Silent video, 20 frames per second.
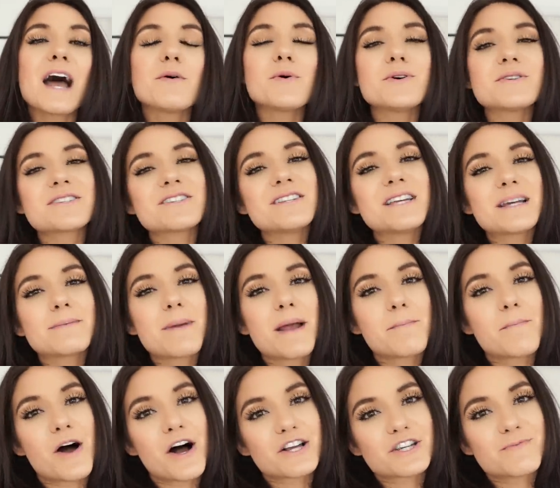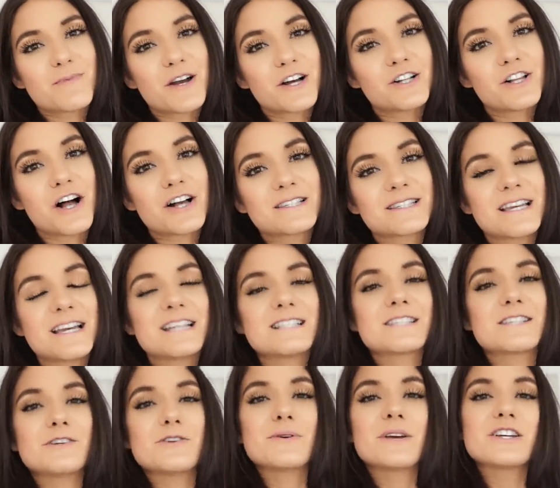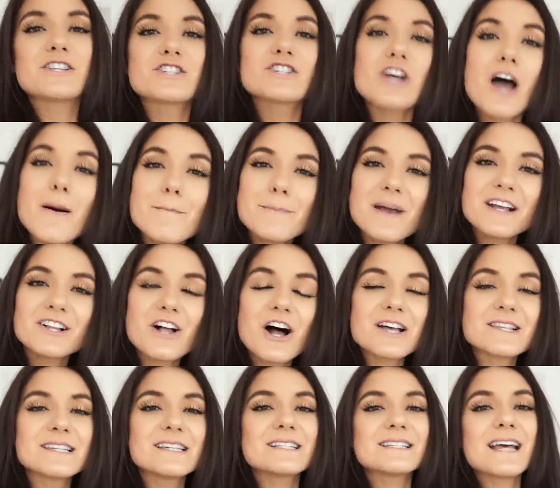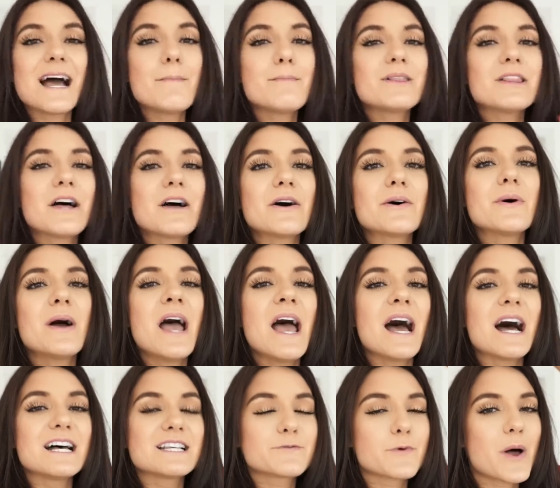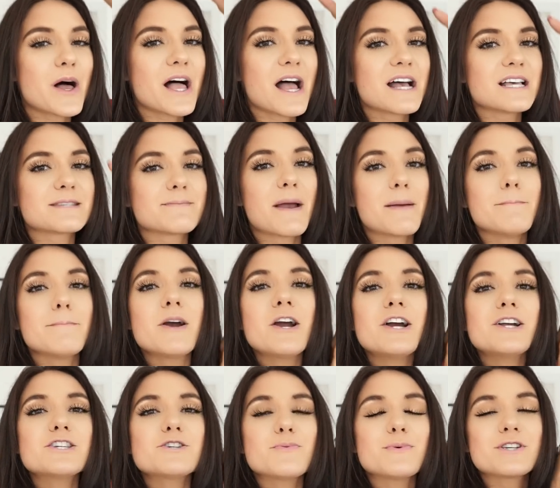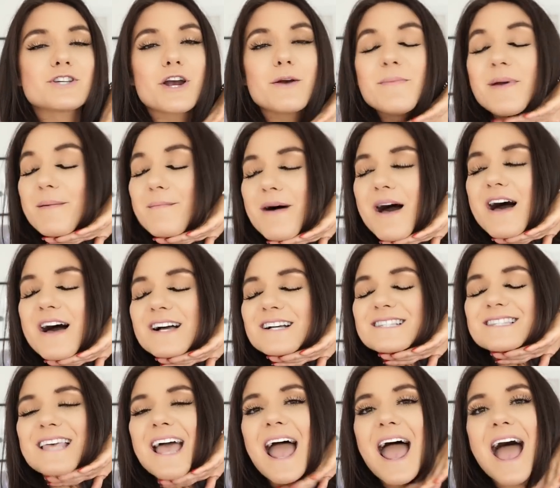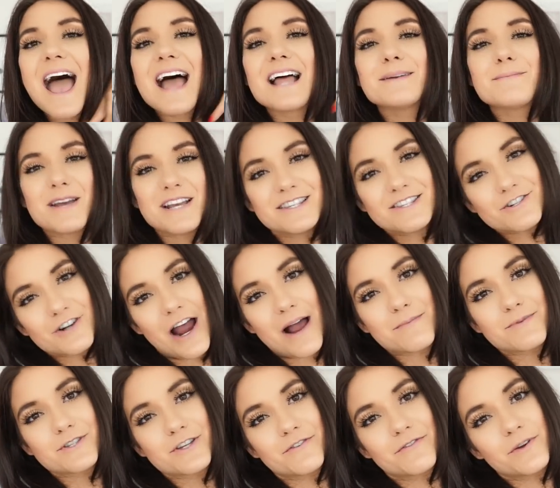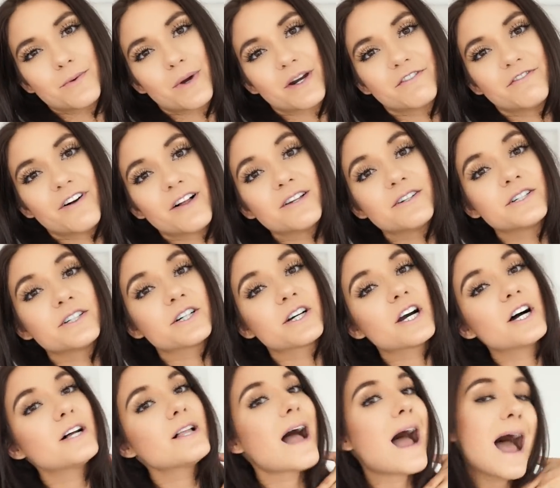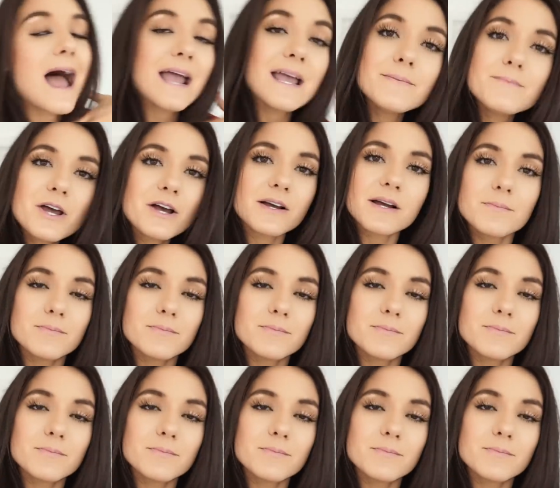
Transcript: I will also link my Poshmark closet so you can shop my closet down below, as well as my merch, which are my mugs, and my Instagram. So if you want to follow your girl, I am not